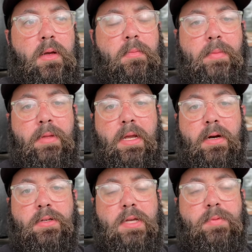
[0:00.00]
Maybe the
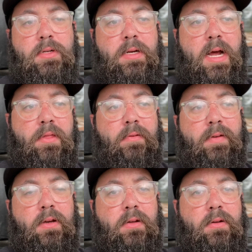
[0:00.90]
interception down the
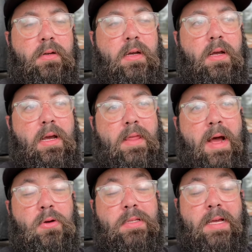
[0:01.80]
field. And that
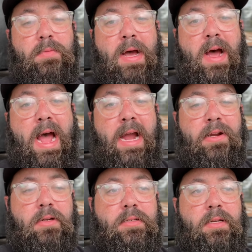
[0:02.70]
was less about
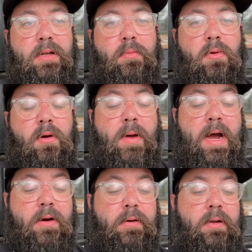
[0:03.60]
accuracy and more
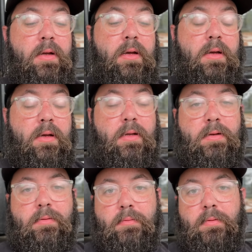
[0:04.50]
about
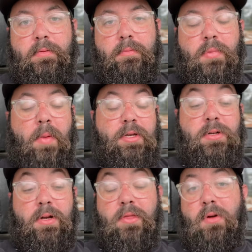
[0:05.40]
probably
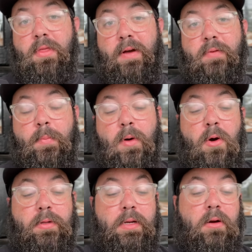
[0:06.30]
shouldn't have thrown that football
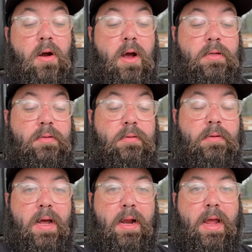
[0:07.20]
with Nick Cross
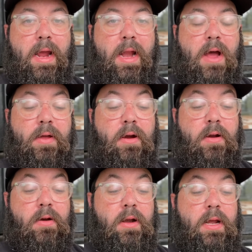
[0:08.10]
kind of hanging out there
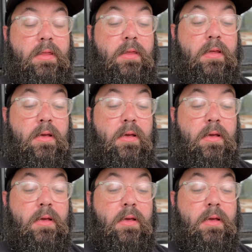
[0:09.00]
underneath.